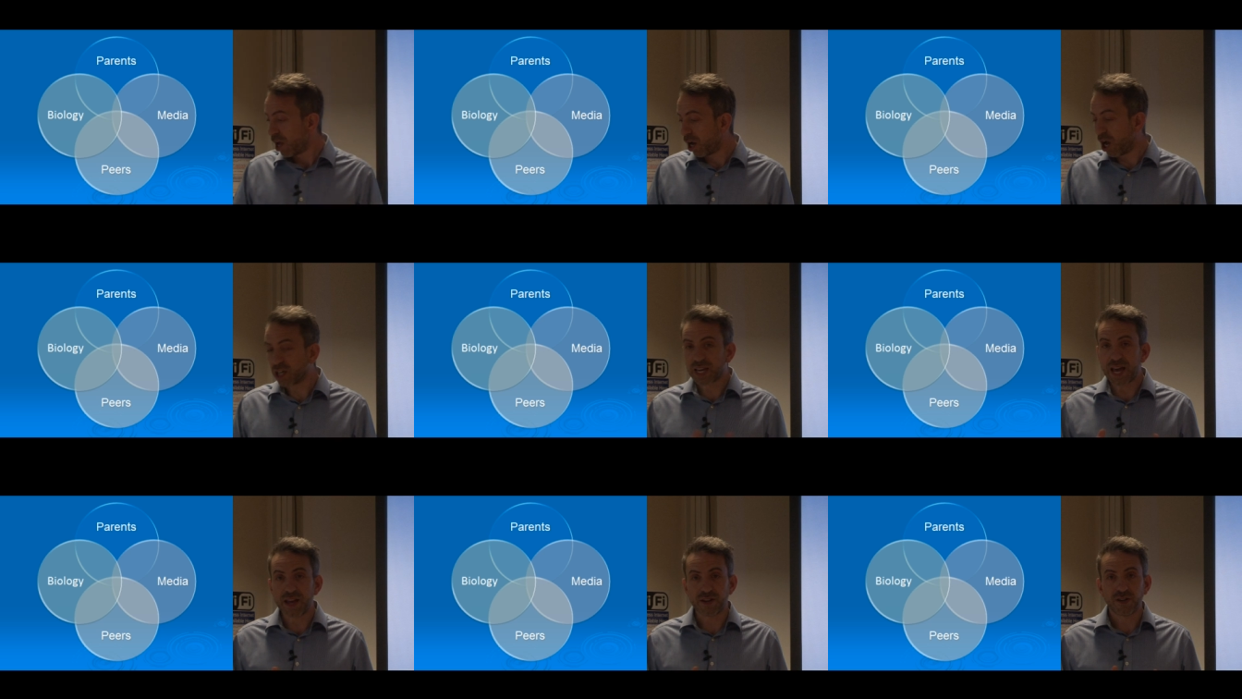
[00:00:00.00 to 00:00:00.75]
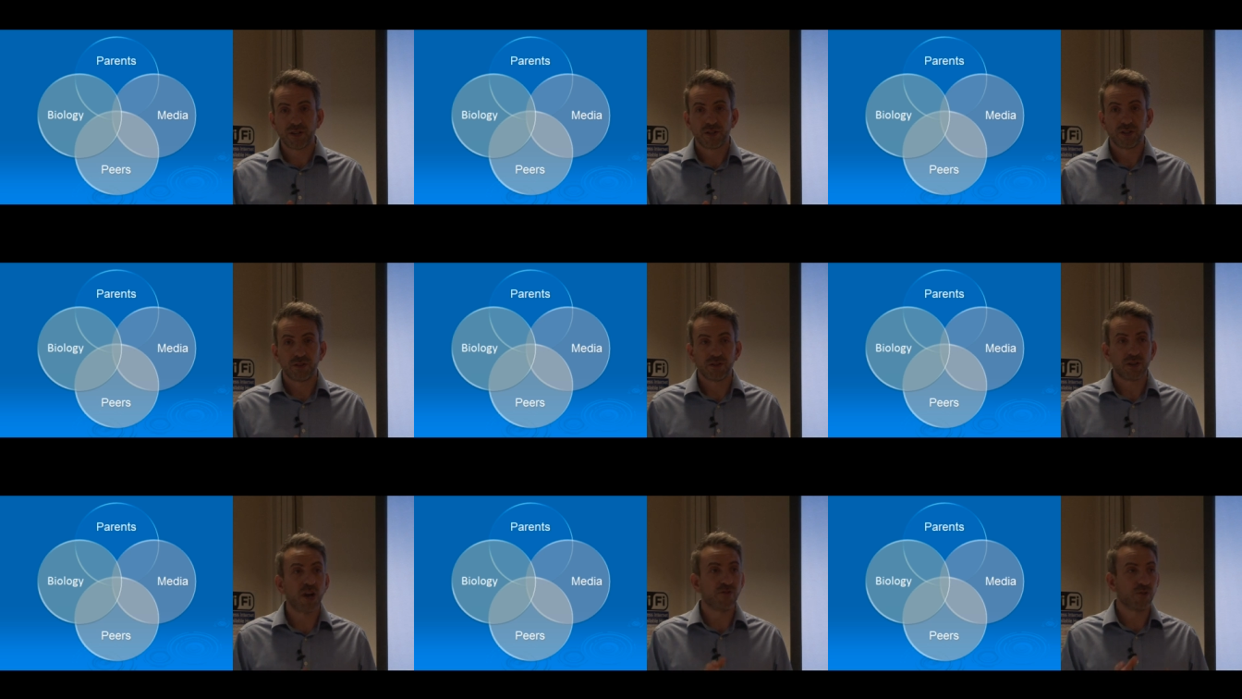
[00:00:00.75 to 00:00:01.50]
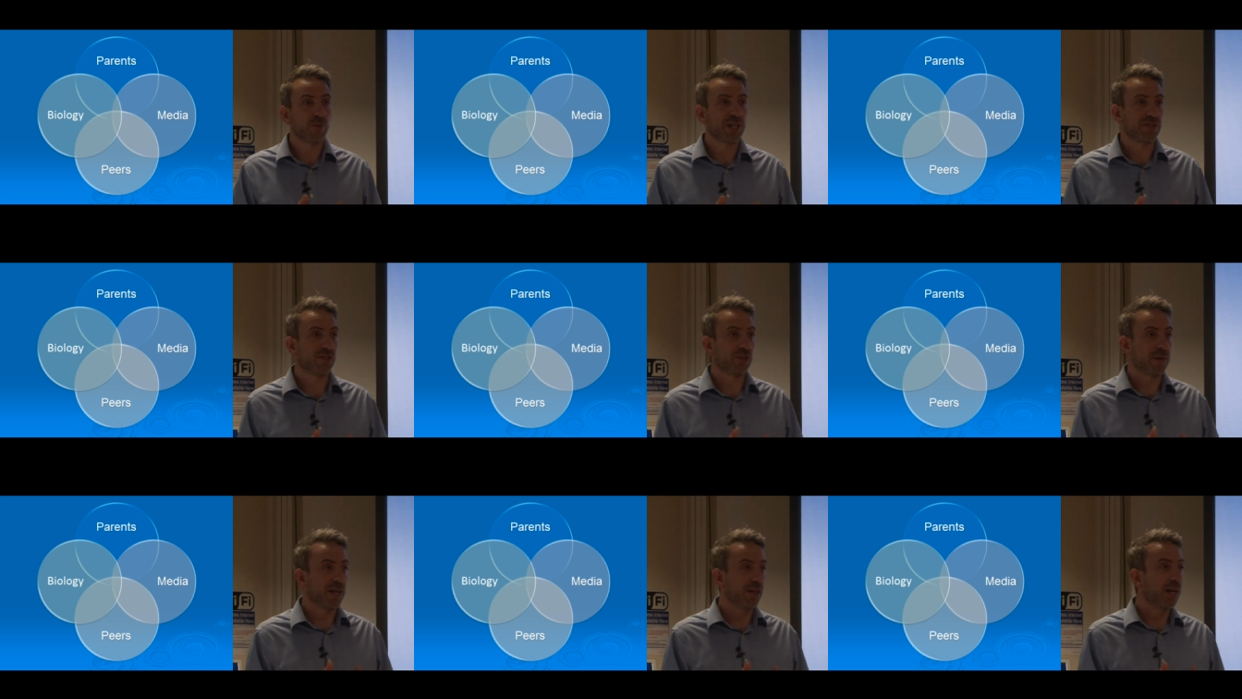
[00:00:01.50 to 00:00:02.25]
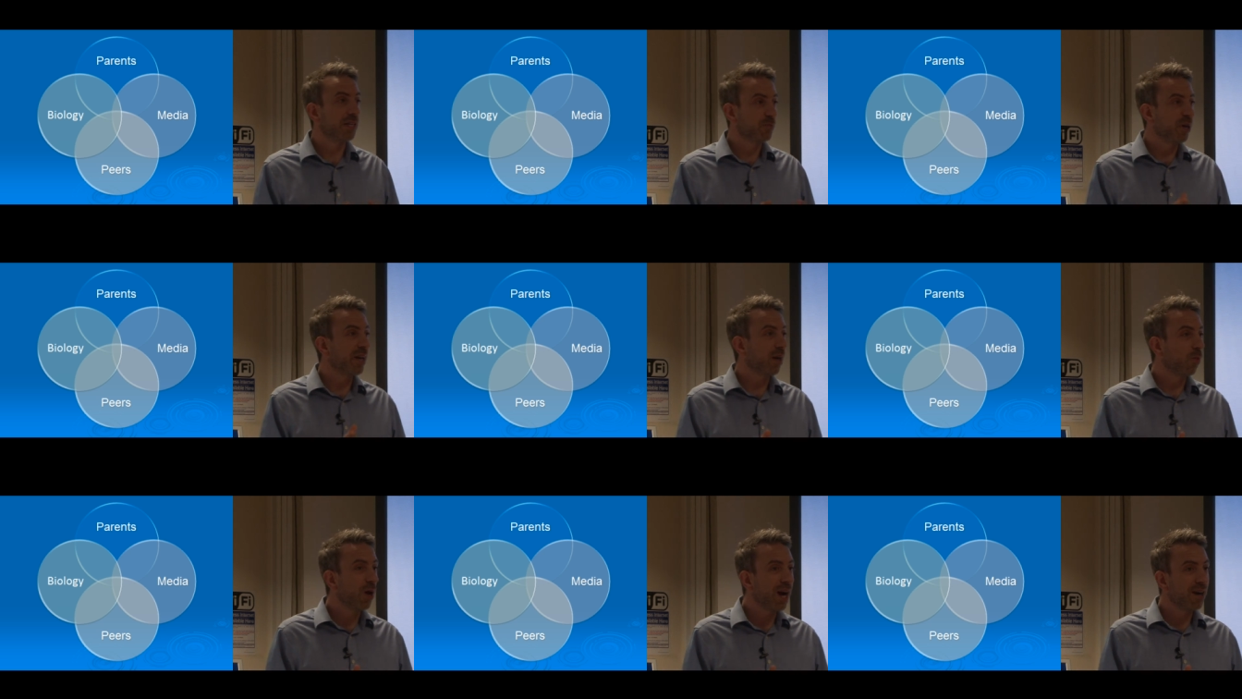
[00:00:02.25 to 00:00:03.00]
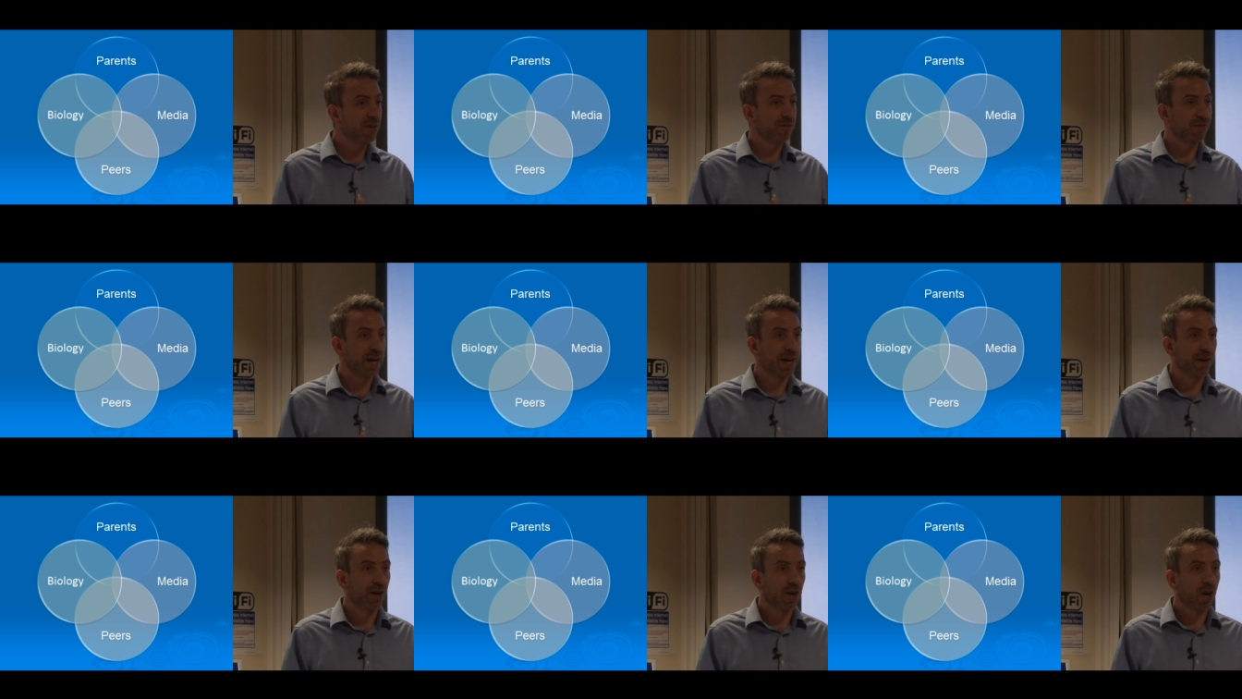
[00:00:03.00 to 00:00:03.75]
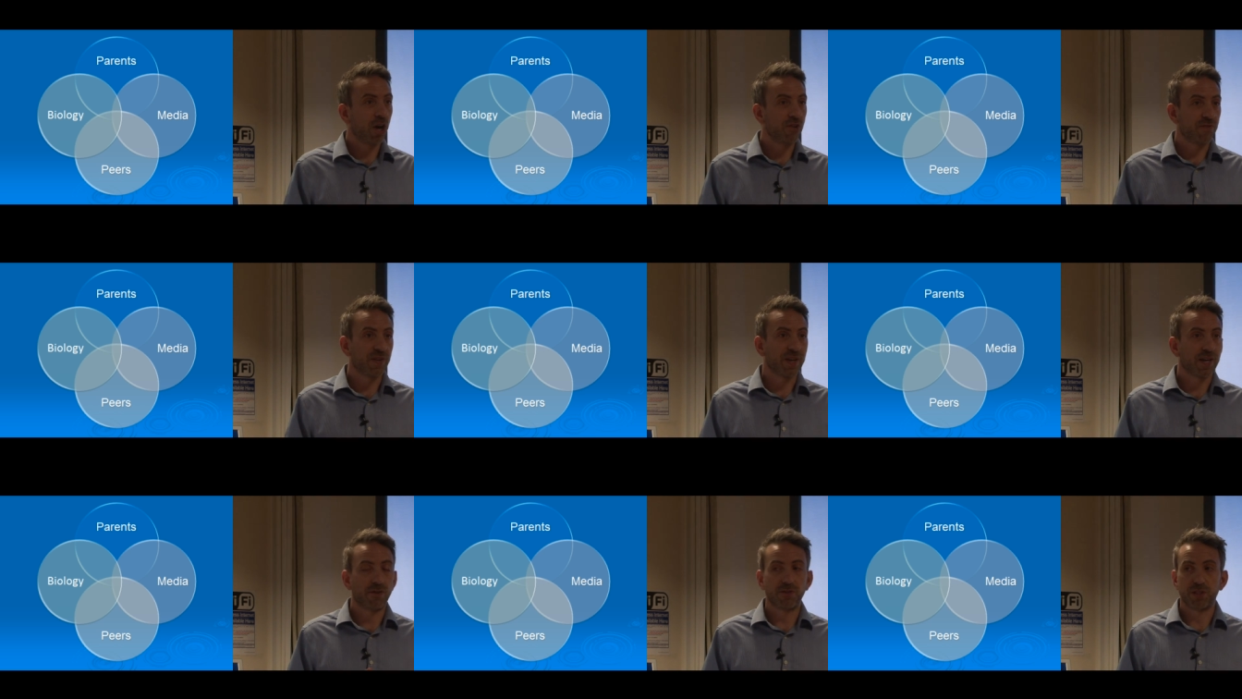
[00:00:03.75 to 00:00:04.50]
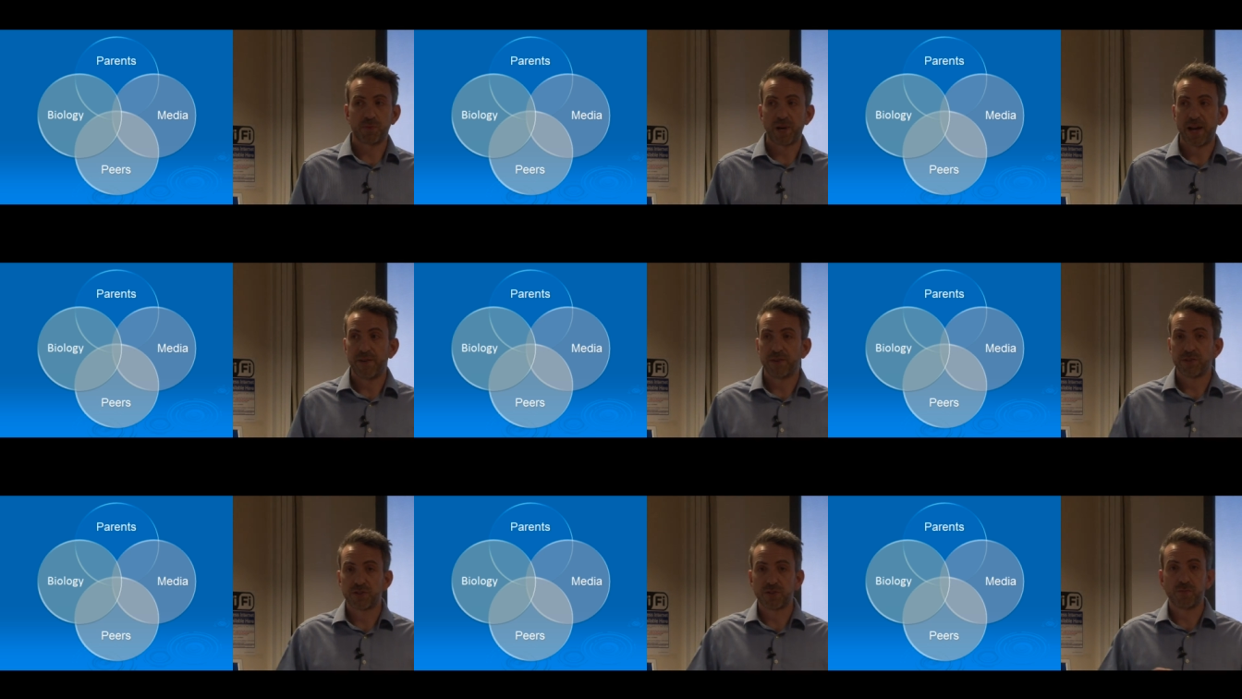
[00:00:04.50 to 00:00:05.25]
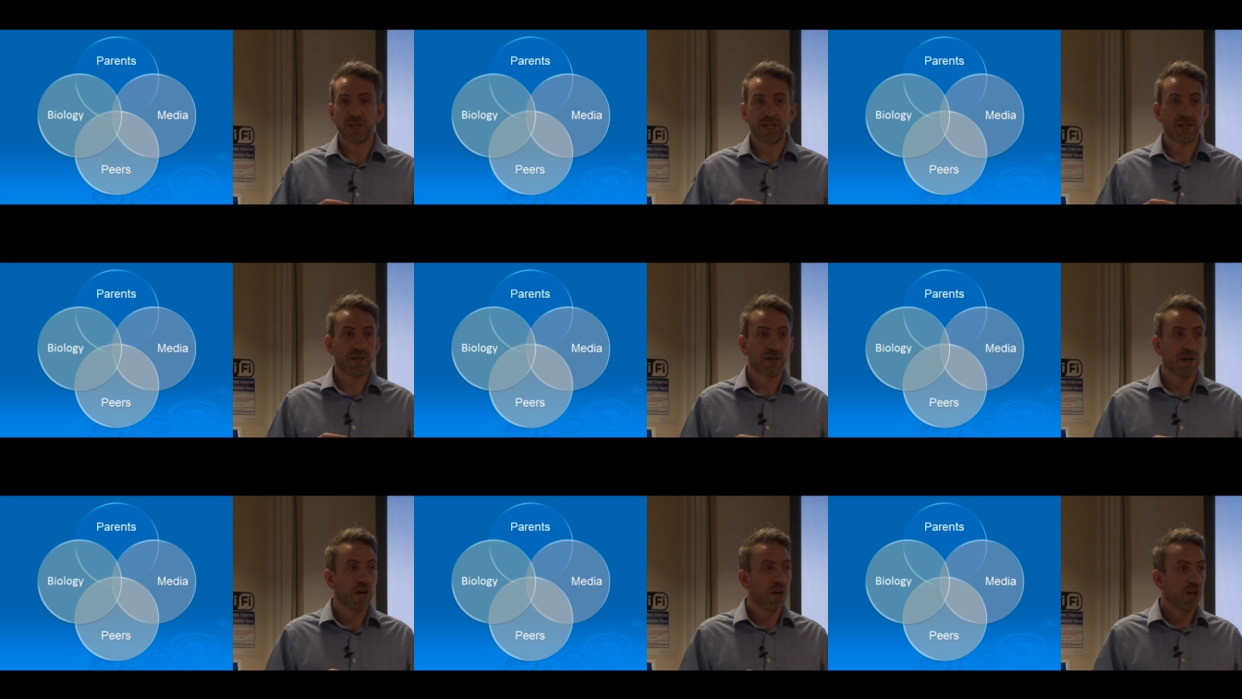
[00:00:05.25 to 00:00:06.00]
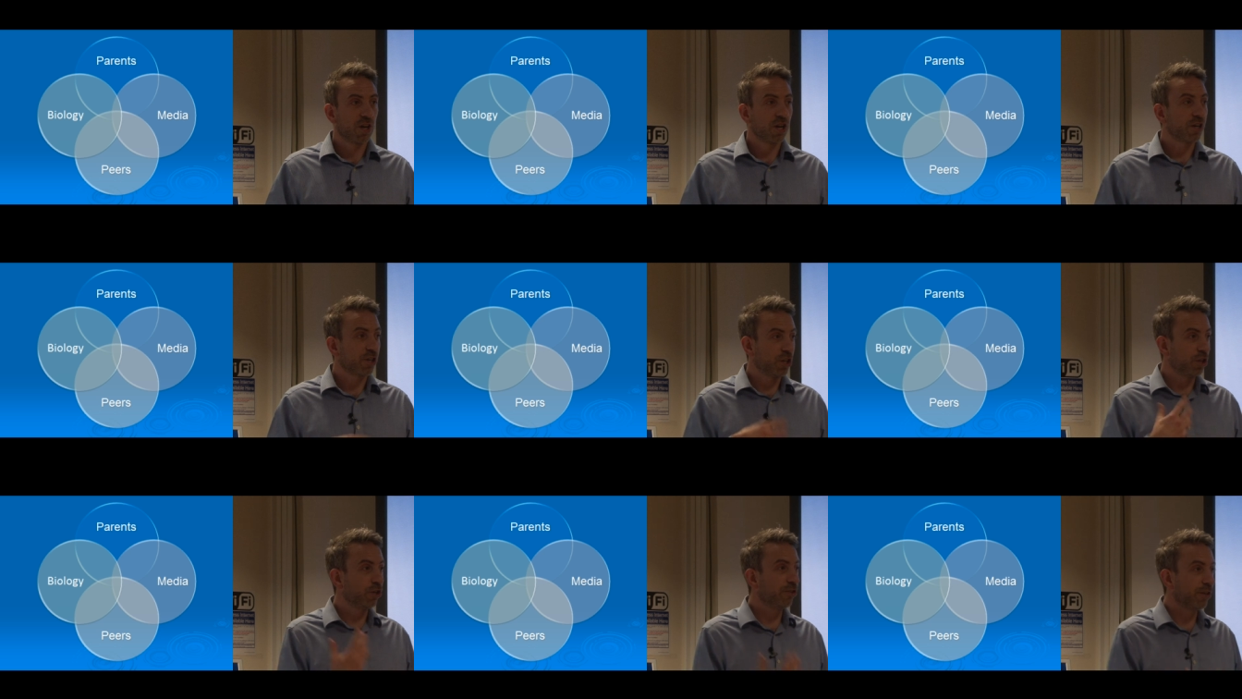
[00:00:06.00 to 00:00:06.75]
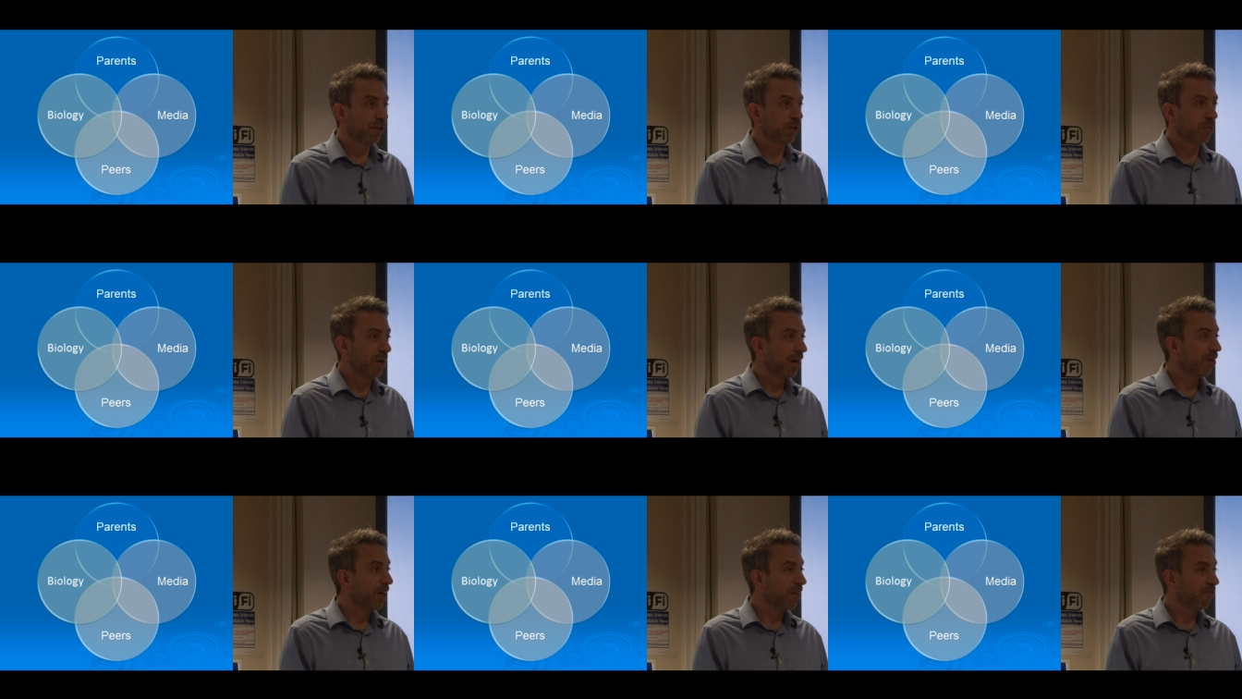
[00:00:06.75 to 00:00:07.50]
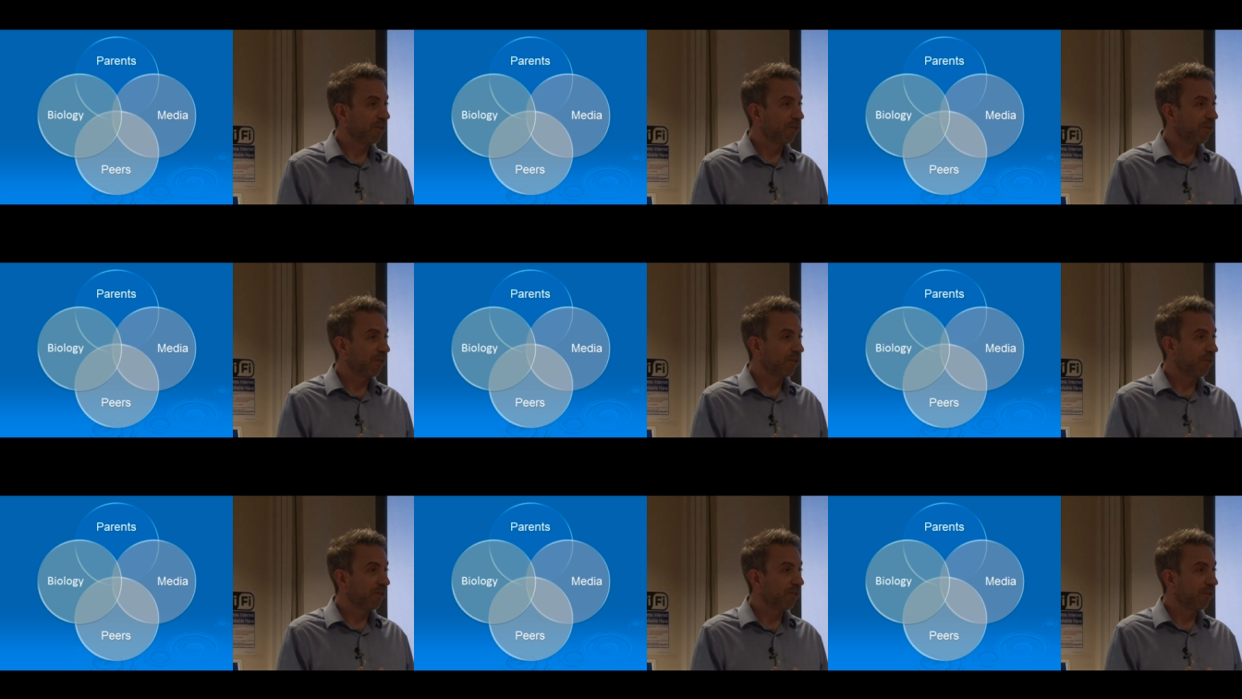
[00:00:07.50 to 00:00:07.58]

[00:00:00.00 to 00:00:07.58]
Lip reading: Again, the hopeful message about that is being aware of that hopefully encourages parents to be kind of curious about their